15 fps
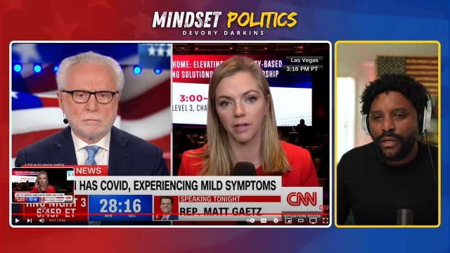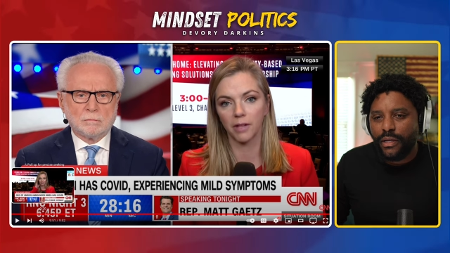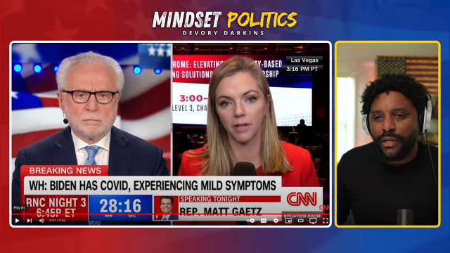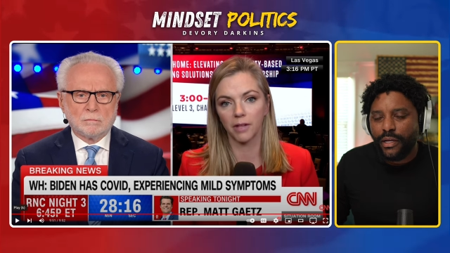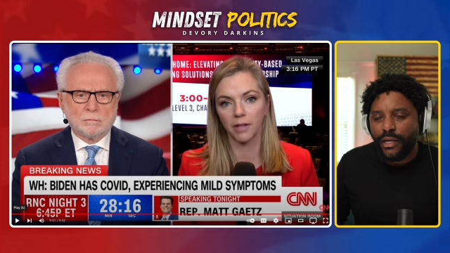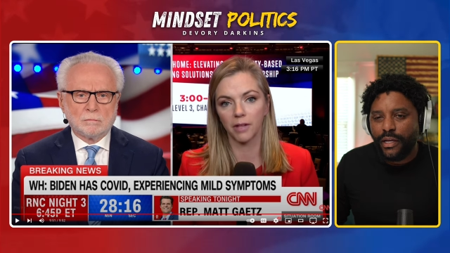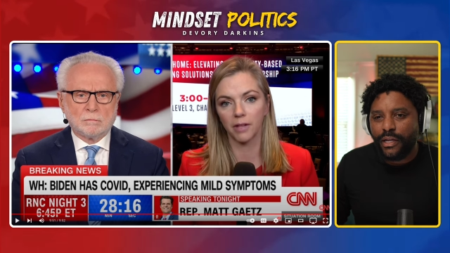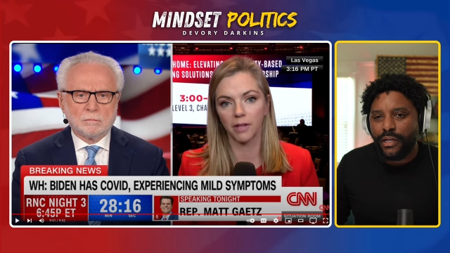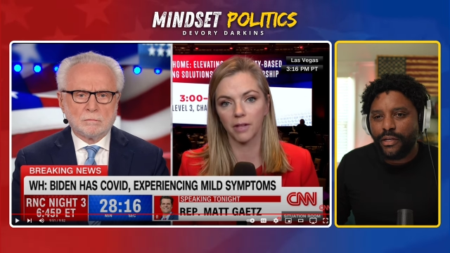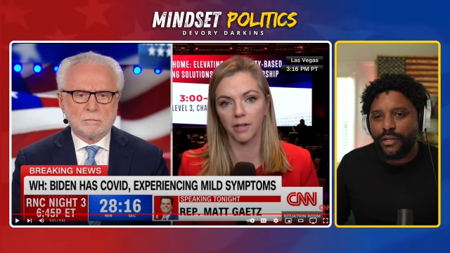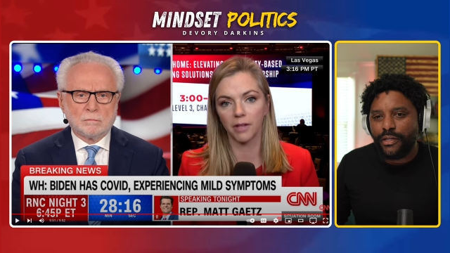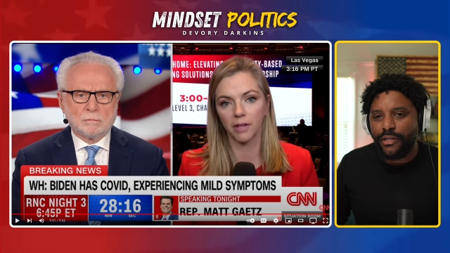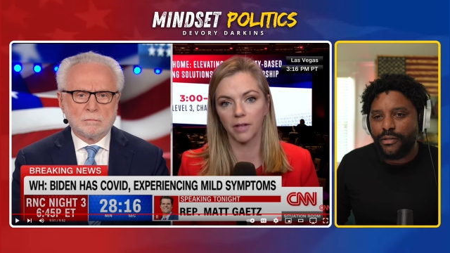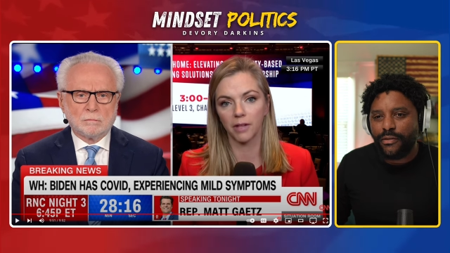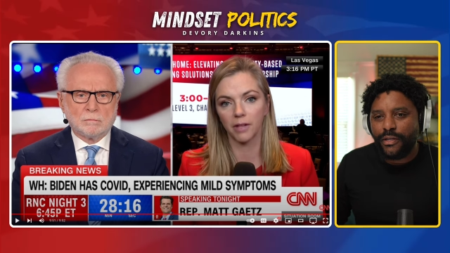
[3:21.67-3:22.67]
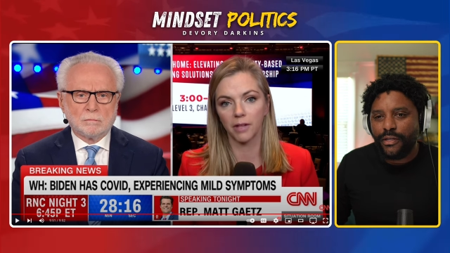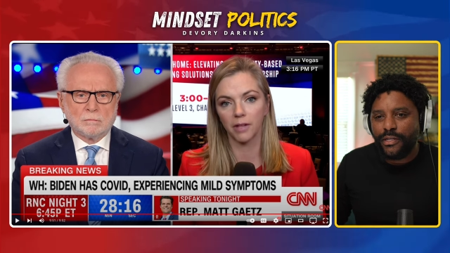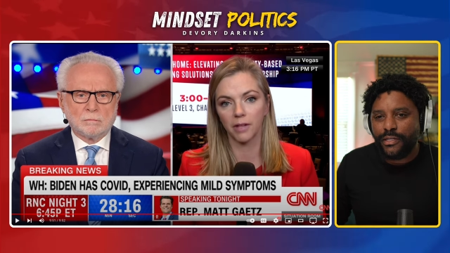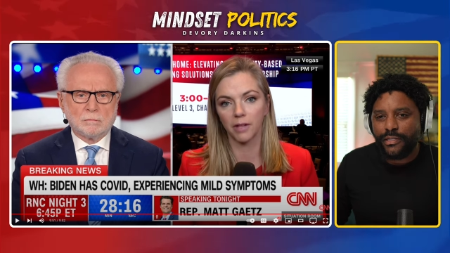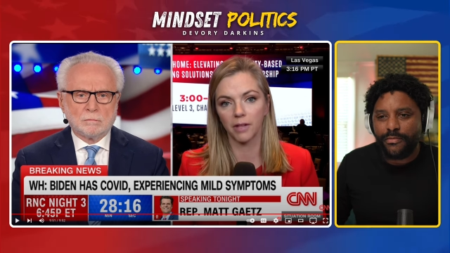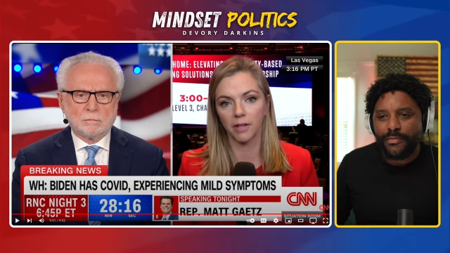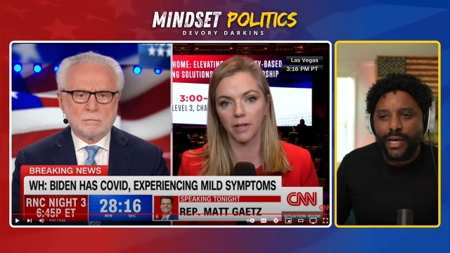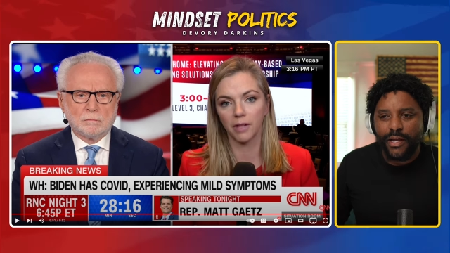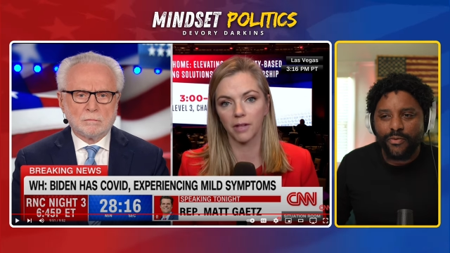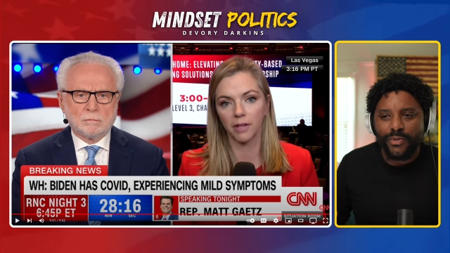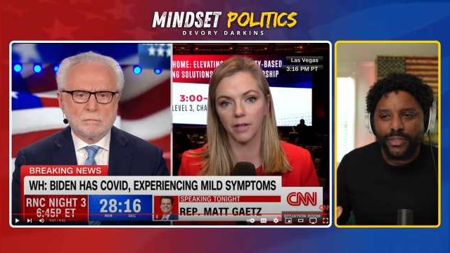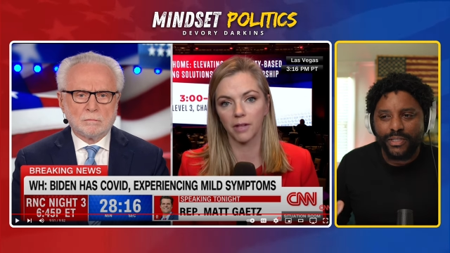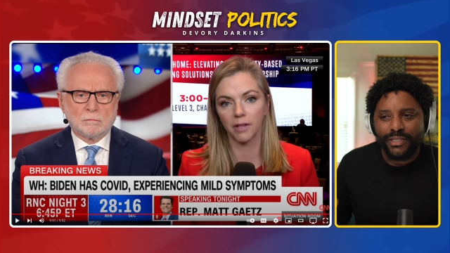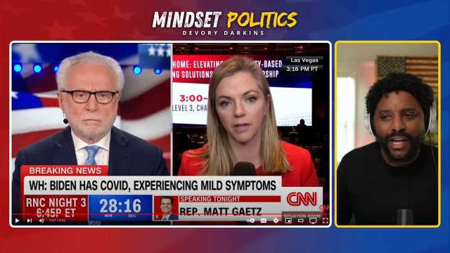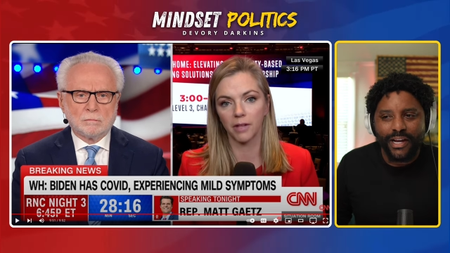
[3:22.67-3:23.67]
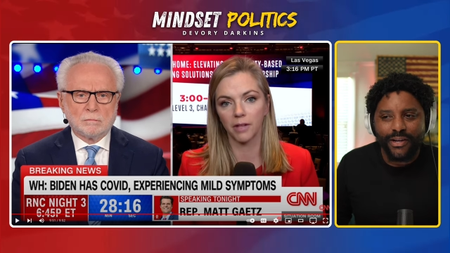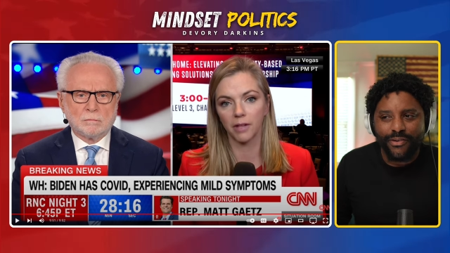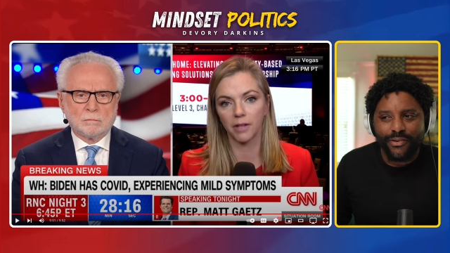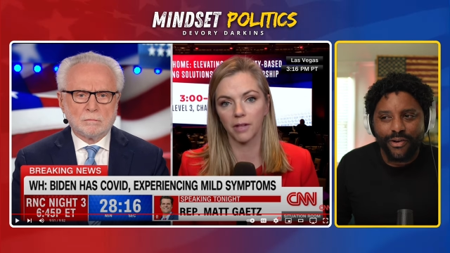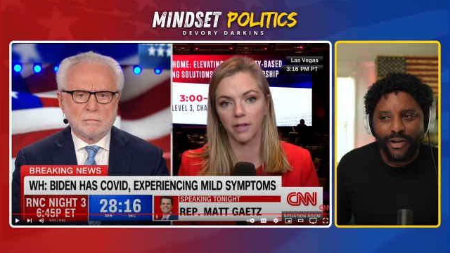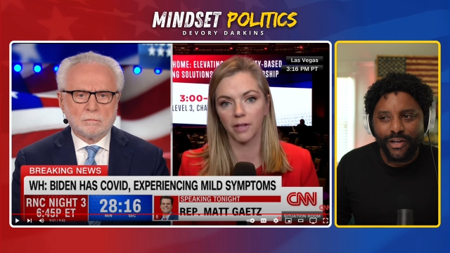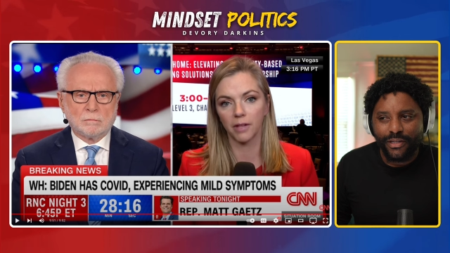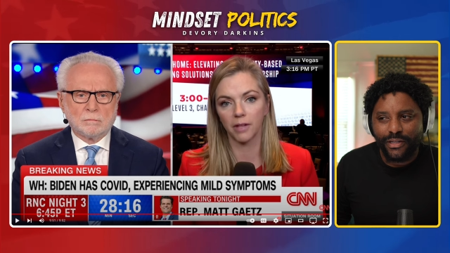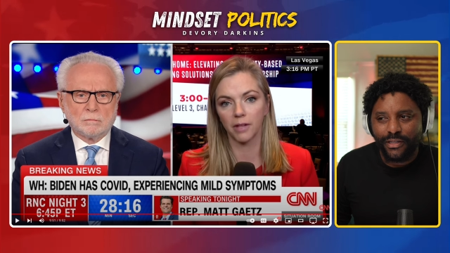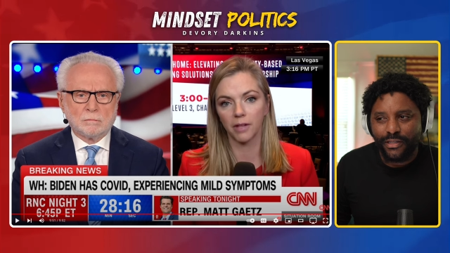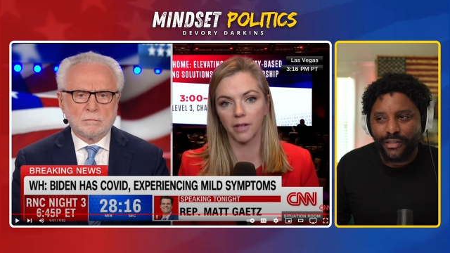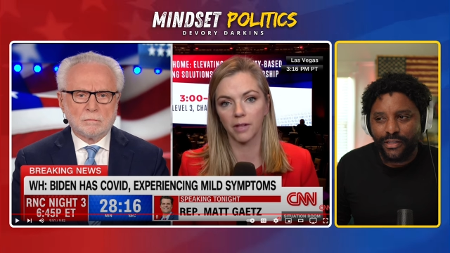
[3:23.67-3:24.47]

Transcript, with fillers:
Speaker 1: And it doesn't matter what side you're on,